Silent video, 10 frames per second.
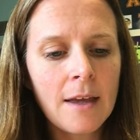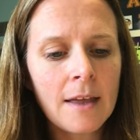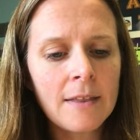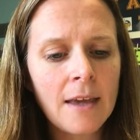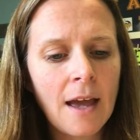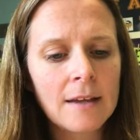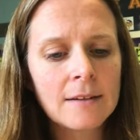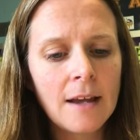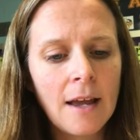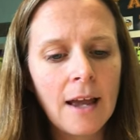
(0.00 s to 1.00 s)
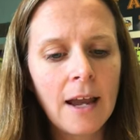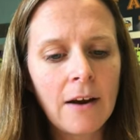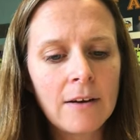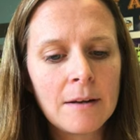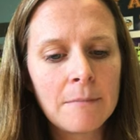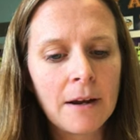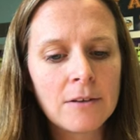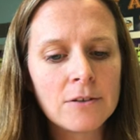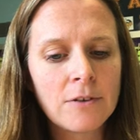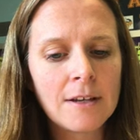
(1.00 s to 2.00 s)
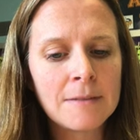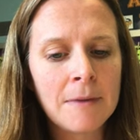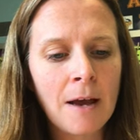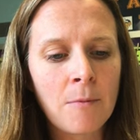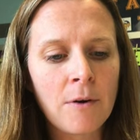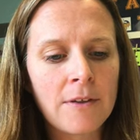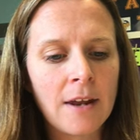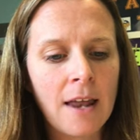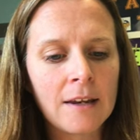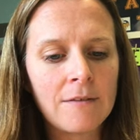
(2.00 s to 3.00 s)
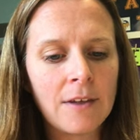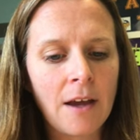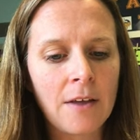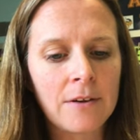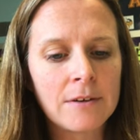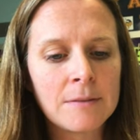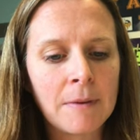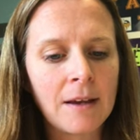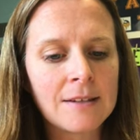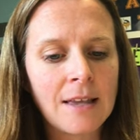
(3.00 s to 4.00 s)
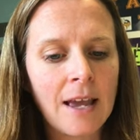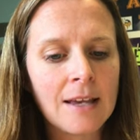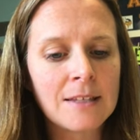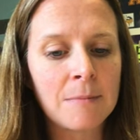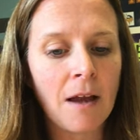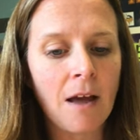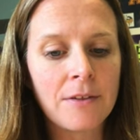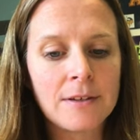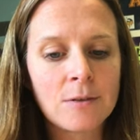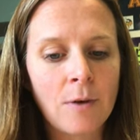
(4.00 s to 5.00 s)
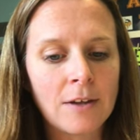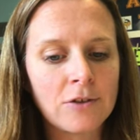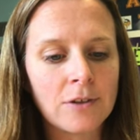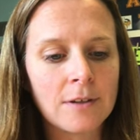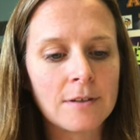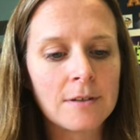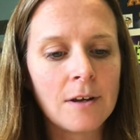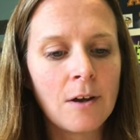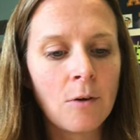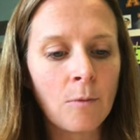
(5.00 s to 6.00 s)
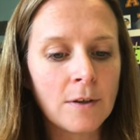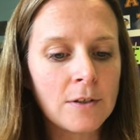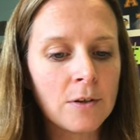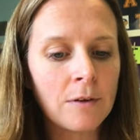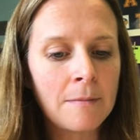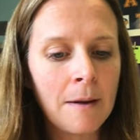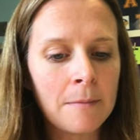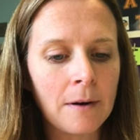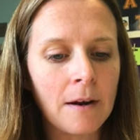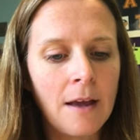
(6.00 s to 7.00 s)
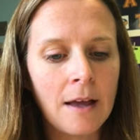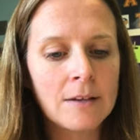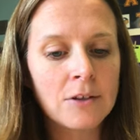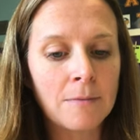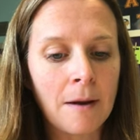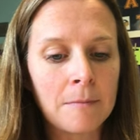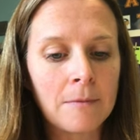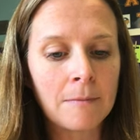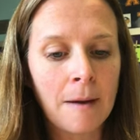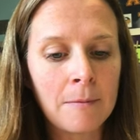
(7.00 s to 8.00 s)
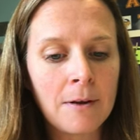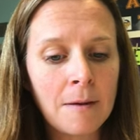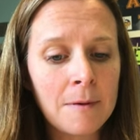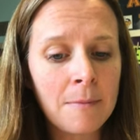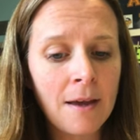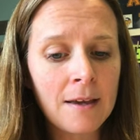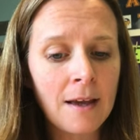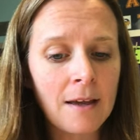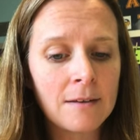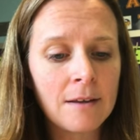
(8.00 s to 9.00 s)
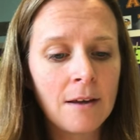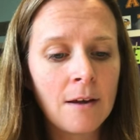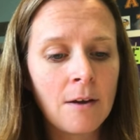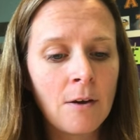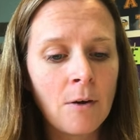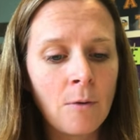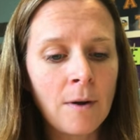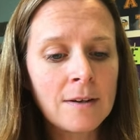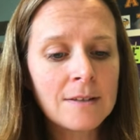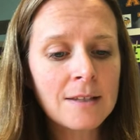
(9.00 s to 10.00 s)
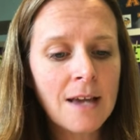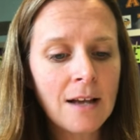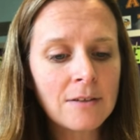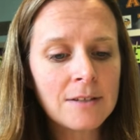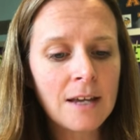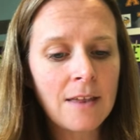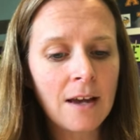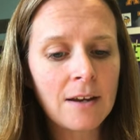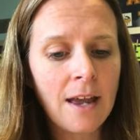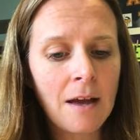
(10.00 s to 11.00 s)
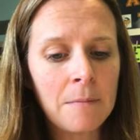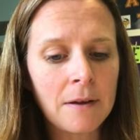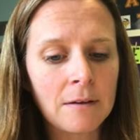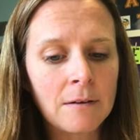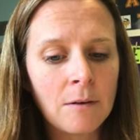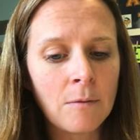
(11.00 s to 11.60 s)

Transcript: In the end, Aaron and Bear stressed me out more than any of the others because they asked me all these questions. What do you remember? Is your mem memory coming back yet? When does the doctor say that could happen?